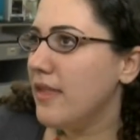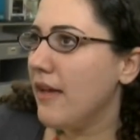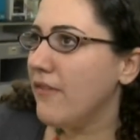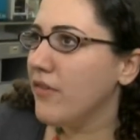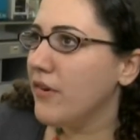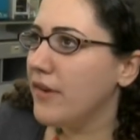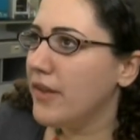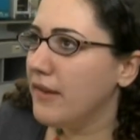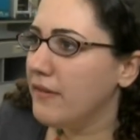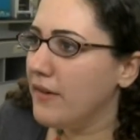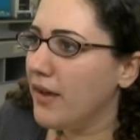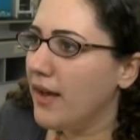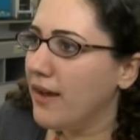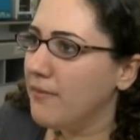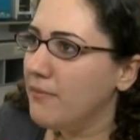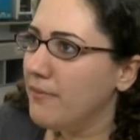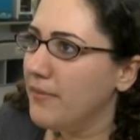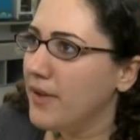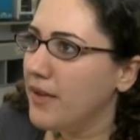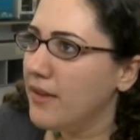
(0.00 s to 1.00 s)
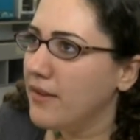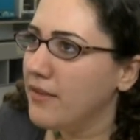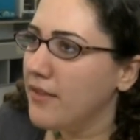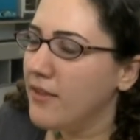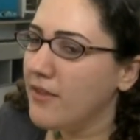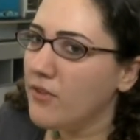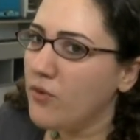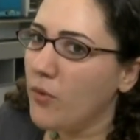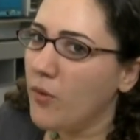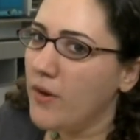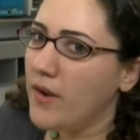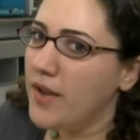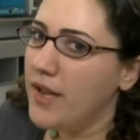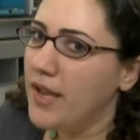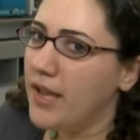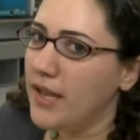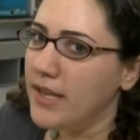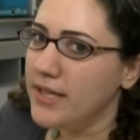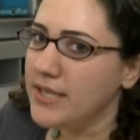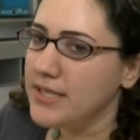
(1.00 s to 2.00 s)
Never give up. The
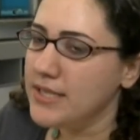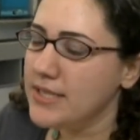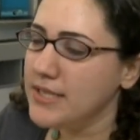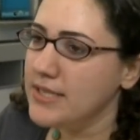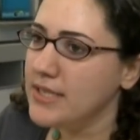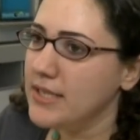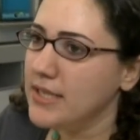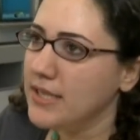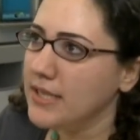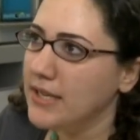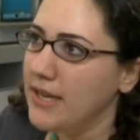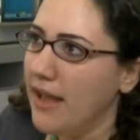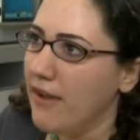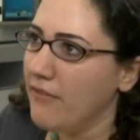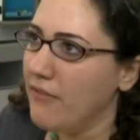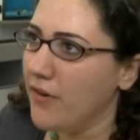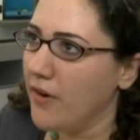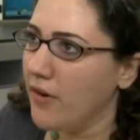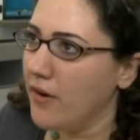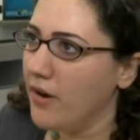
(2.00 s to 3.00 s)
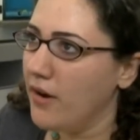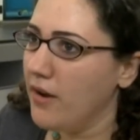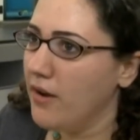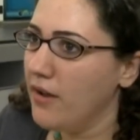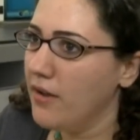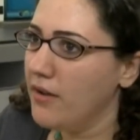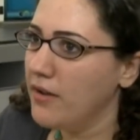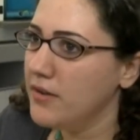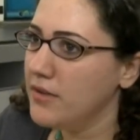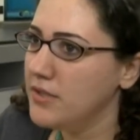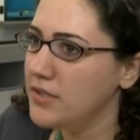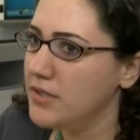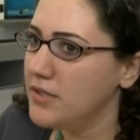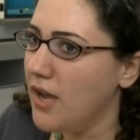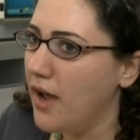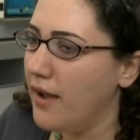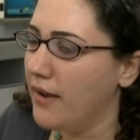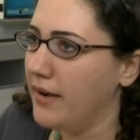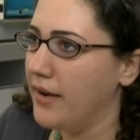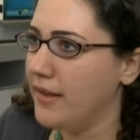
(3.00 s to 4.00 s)
story is never
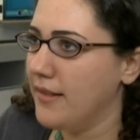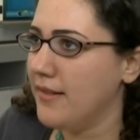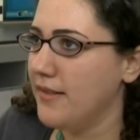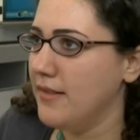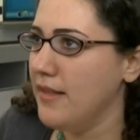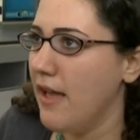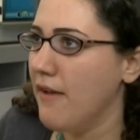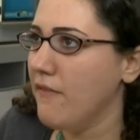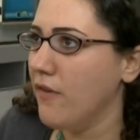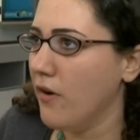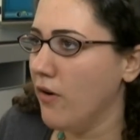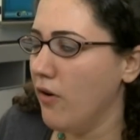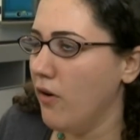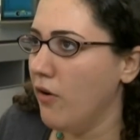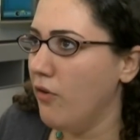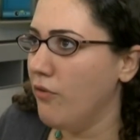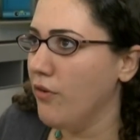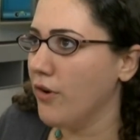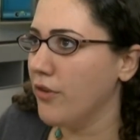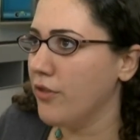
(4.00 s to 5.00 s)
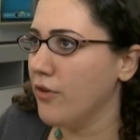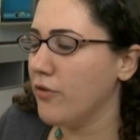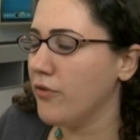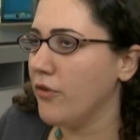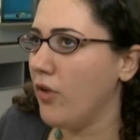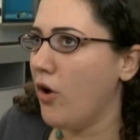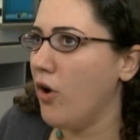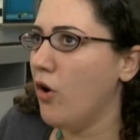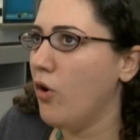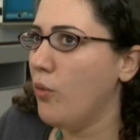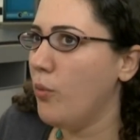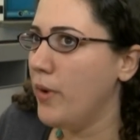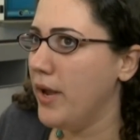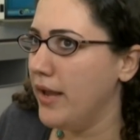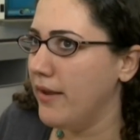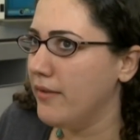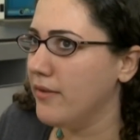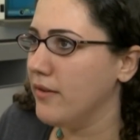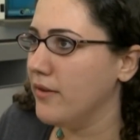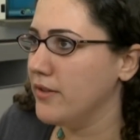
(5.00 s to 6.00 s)
done. It's never over. There's
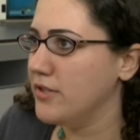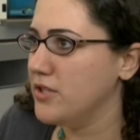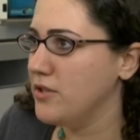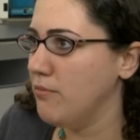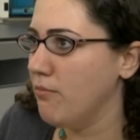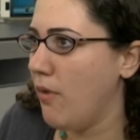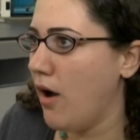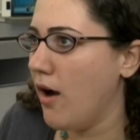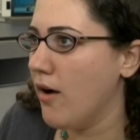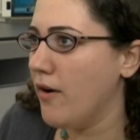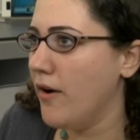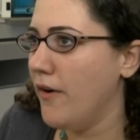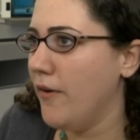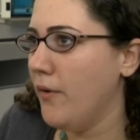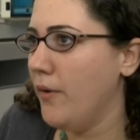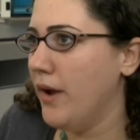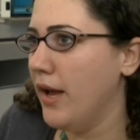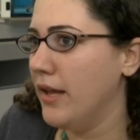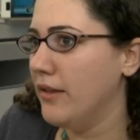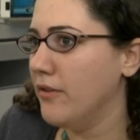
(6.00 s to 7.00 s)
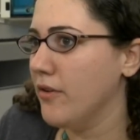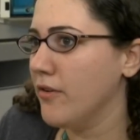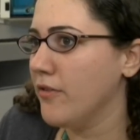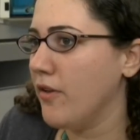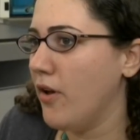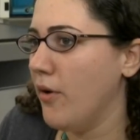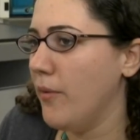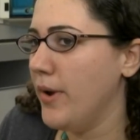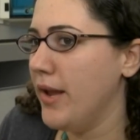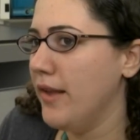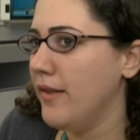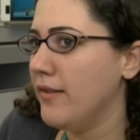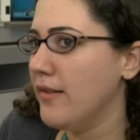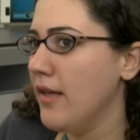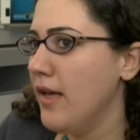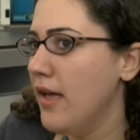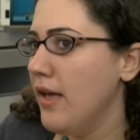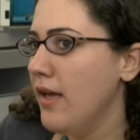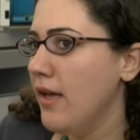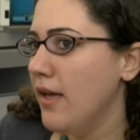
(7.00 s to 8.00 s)
always a tomorrow and there's
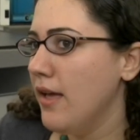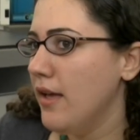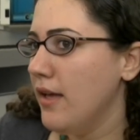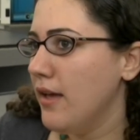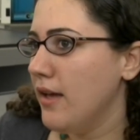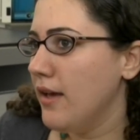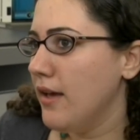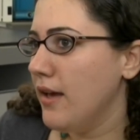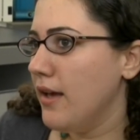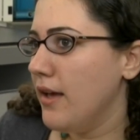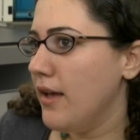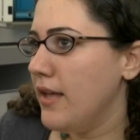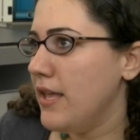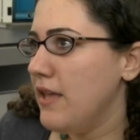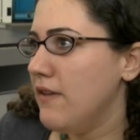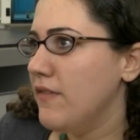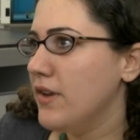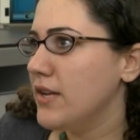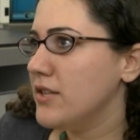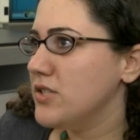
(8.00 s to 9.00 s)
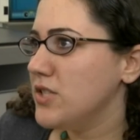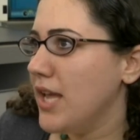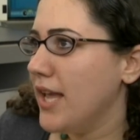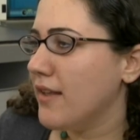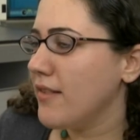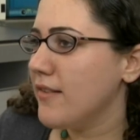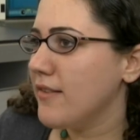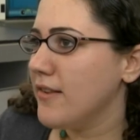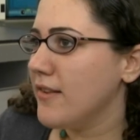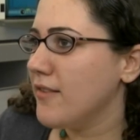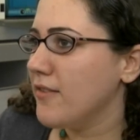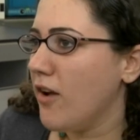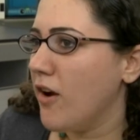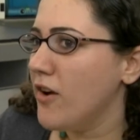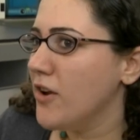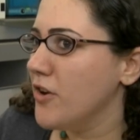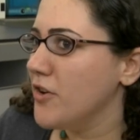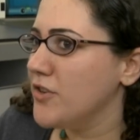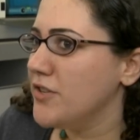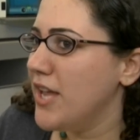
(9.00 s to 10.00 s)
always even a chance to
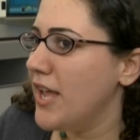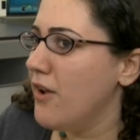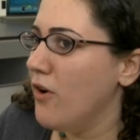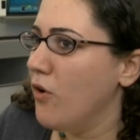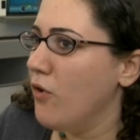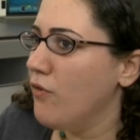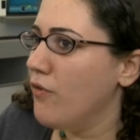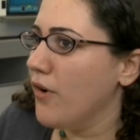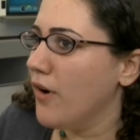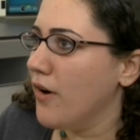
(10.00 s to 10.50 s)
start your day